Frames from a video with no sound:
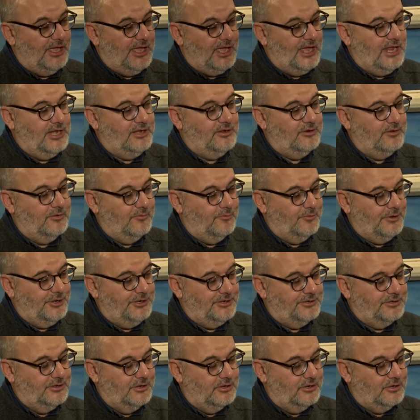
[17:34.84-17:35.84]
and
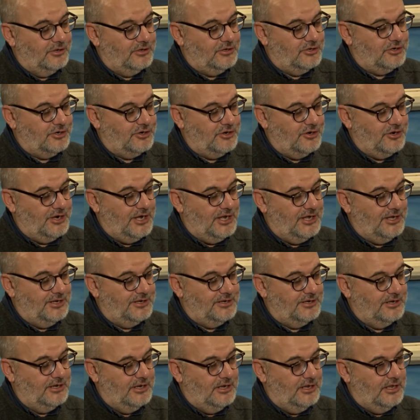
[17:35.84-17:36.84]
with current
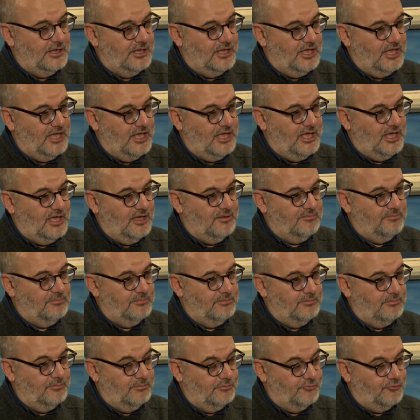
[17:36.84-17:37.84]

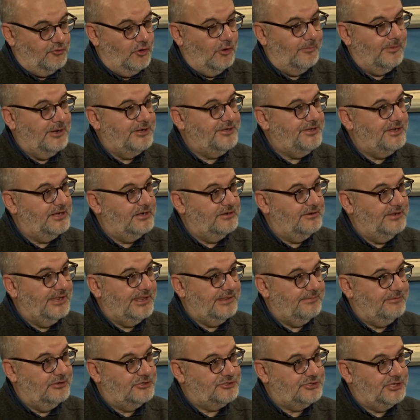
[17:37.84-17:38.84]
raw
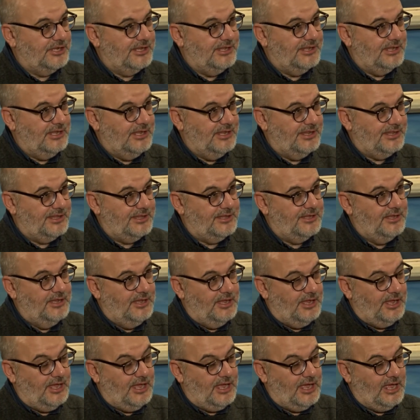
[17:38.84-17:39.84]
materials which exist
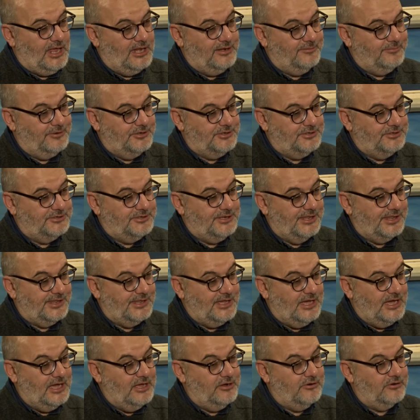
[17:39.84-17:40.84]
and with the
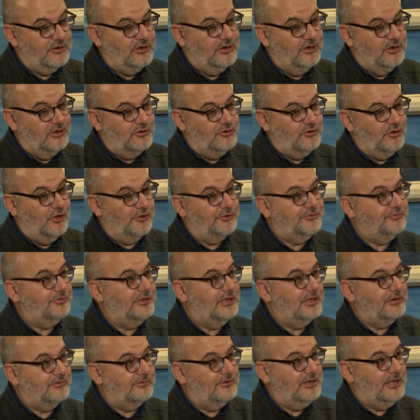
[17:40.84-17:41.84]
desire not to
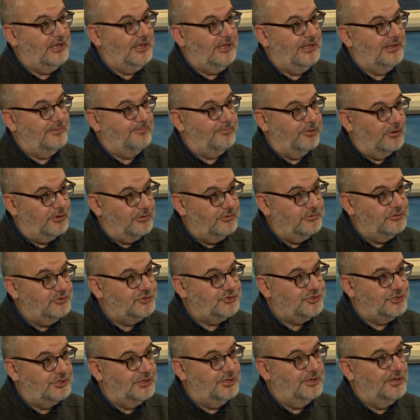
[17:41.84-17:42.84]
increase
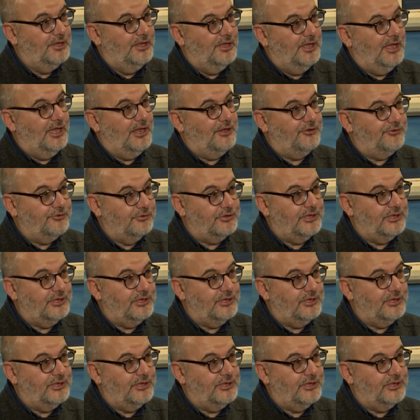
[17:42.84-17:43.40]
pollution and